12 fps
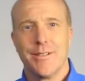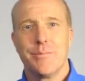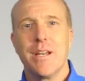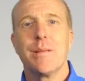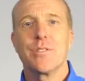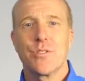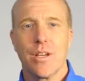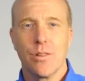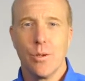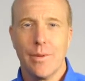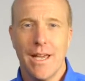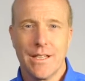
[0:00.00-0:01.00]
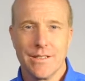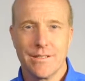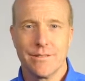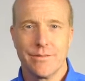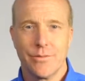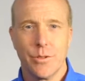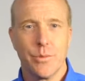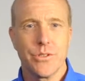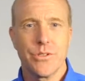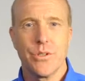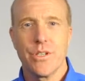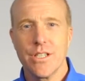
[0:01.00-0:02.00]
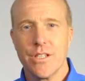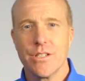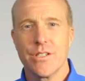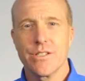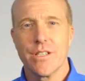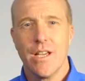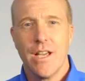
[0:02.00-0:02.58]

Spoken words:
My name is Craig Lomax. For almost 30 years,